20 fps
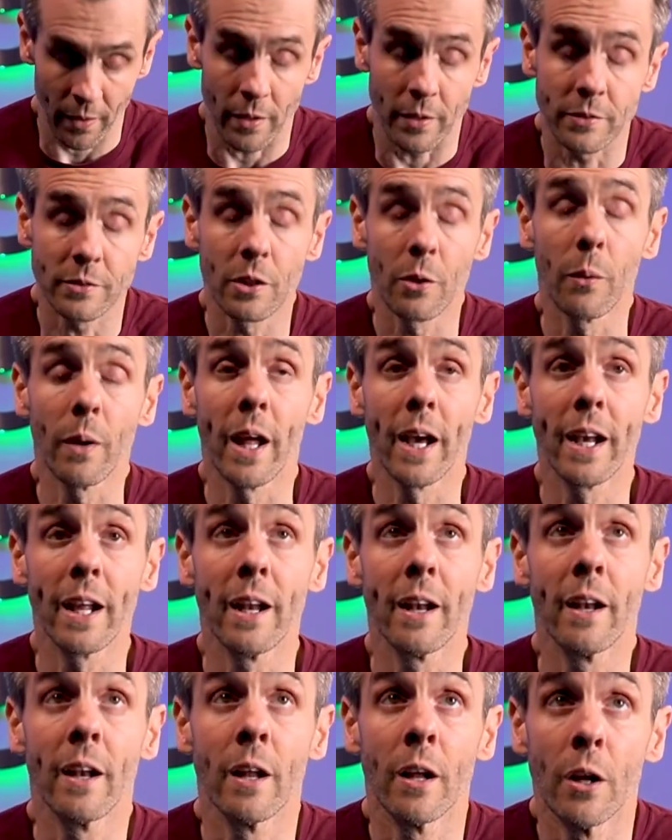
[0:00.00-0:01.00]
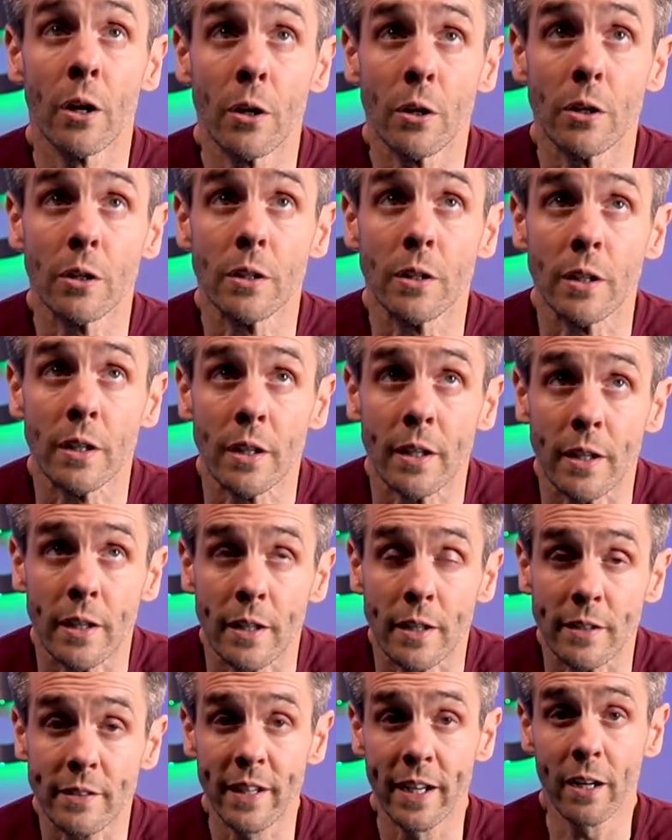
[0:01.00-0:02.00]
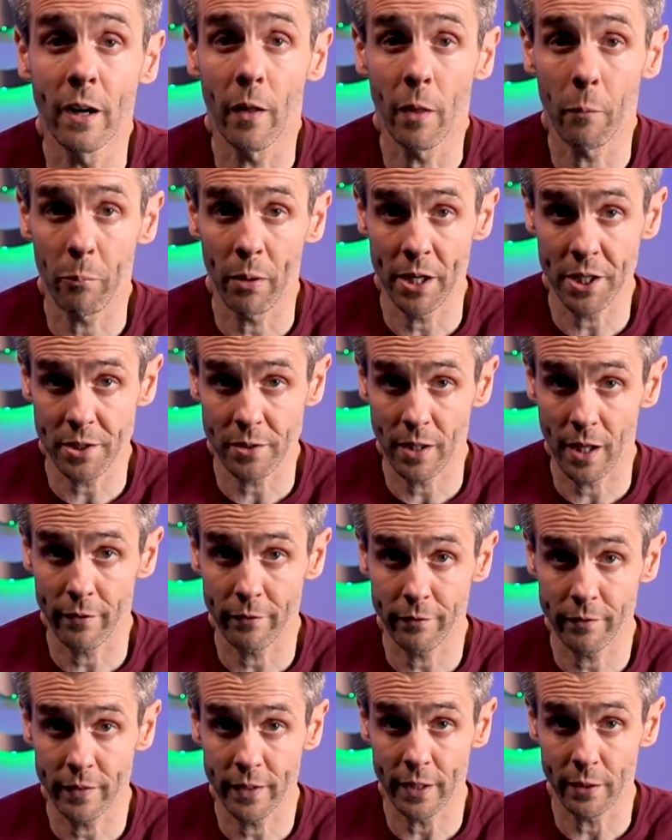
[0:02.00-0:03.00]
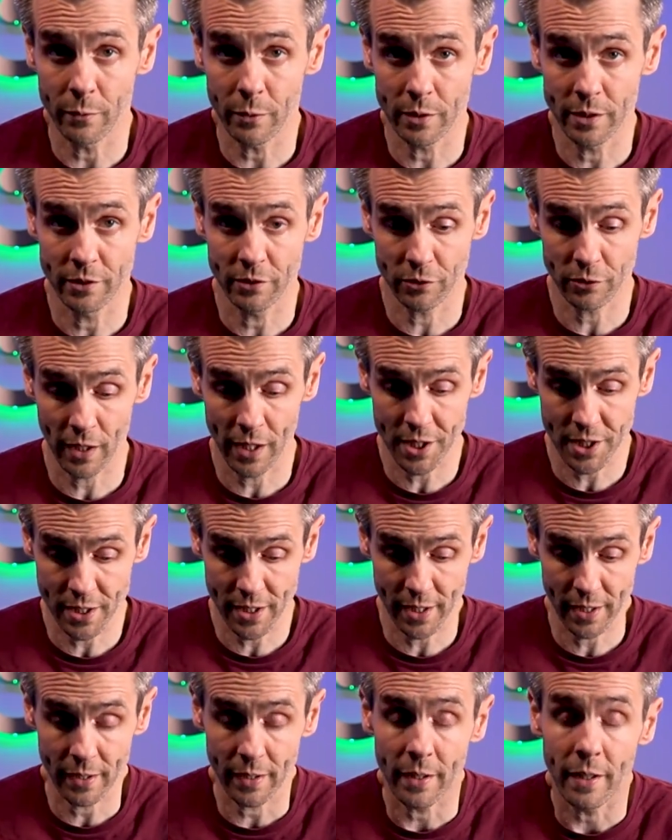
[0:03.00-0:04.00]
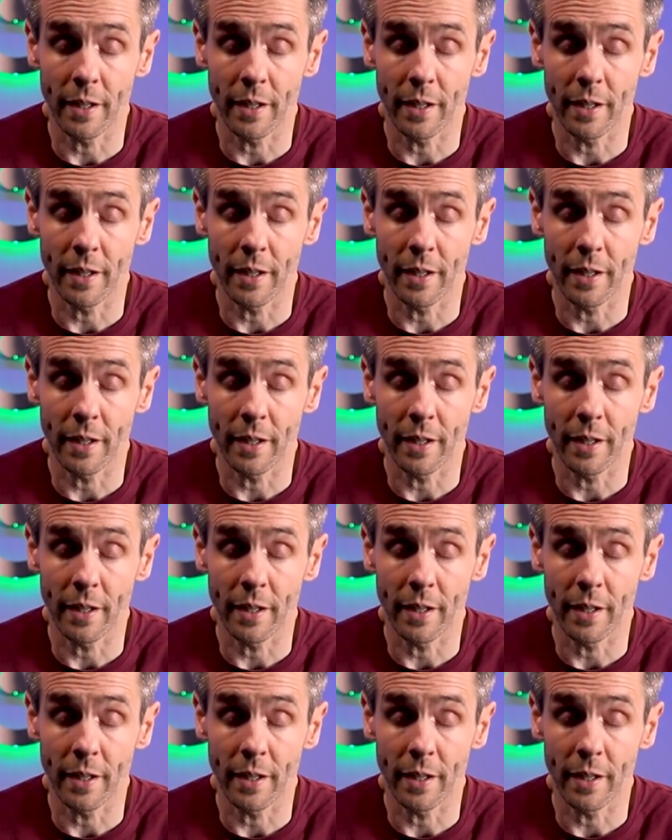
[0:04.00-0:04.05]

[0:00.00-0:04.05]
So when I can take all the pressure off of it and really stretch it,